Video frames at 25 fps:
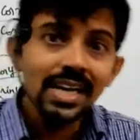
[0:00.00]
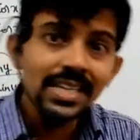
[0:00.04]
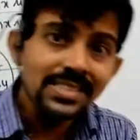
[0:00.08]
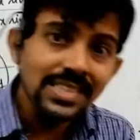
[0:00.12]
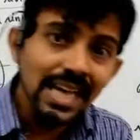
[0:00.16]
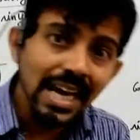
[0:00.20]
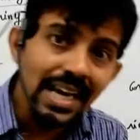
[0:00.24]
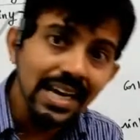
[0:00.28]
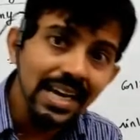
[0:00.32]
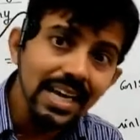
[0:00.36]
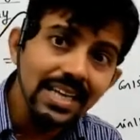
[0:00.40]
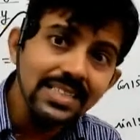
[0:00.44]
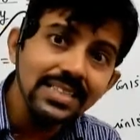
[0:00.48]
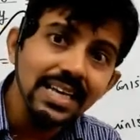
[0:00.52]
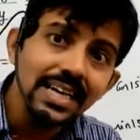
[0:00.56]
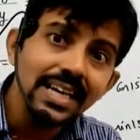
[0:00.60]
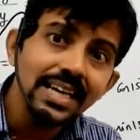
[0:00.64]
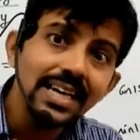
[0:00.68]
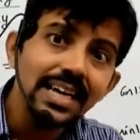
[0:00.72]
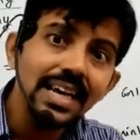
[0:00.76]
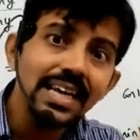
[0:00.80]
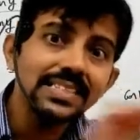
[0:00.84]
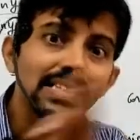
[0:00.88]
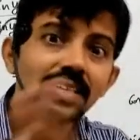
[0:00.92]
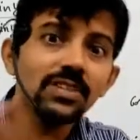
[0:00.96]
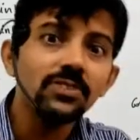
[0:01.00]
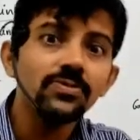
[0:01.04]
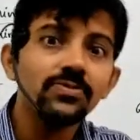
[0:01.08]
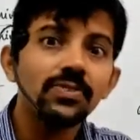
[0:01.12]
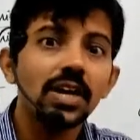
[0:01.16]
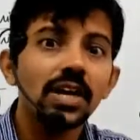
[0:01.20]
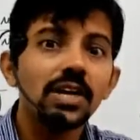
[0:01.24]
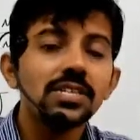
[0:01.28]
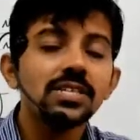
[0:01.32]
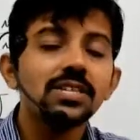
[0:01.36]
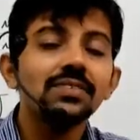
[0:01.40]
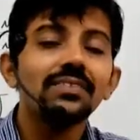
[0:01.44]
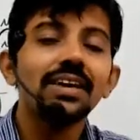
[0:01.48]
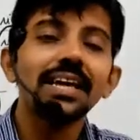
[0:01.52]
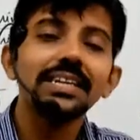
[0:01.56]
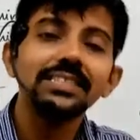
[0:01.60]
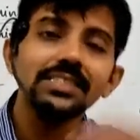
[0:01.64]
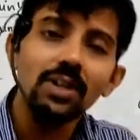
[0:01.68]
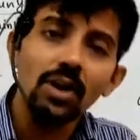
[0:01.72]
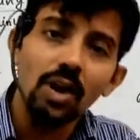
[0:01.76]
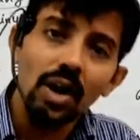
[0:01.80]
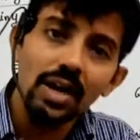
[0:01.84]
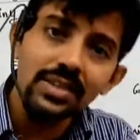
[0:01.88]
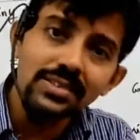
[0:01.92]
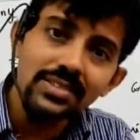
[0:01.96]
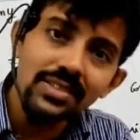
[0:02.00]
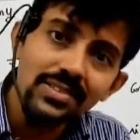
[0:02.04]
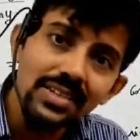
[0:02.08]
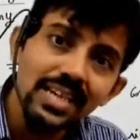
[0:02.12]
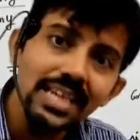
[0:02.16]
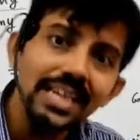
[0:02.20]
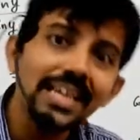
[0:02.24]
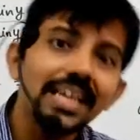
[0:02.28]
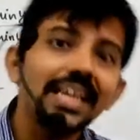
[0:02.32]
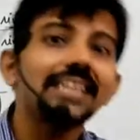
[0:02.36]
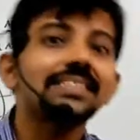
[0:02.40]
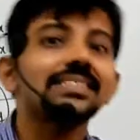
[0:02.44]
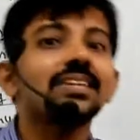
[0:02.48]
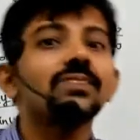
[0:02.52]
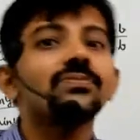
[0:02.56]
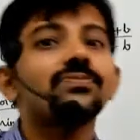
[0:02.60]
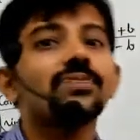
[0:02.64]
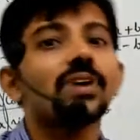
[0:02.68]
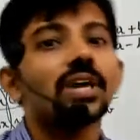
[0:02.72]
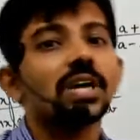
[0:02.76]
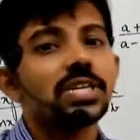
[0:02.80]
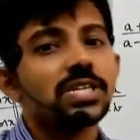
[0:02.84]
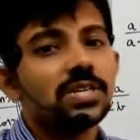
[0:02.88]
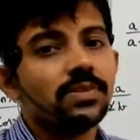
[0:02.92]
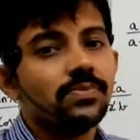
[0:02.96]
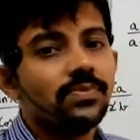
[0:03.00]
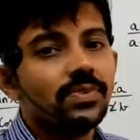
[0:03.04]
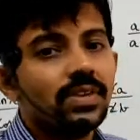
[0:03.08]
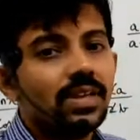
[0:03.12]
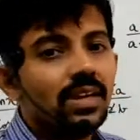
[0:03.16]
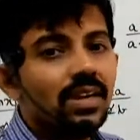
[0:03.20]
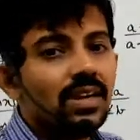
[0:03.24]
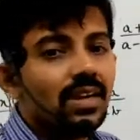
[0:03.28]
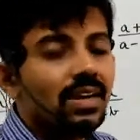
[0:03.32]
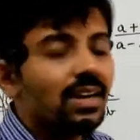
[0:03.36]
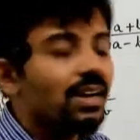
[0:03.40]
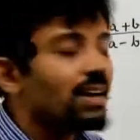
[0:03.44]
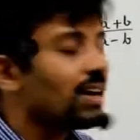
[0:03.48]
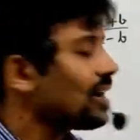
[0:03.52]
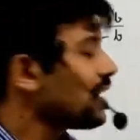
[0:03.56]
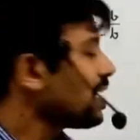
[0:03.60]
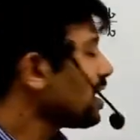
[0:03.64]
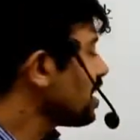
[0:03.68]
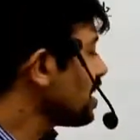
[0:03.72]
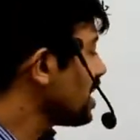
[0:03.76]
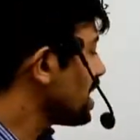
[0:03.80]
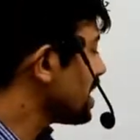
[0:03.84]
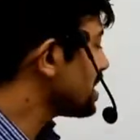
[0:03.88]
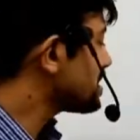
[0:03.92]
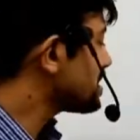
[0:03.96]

sin is increasing function, whereas cos is a decreasing function. Less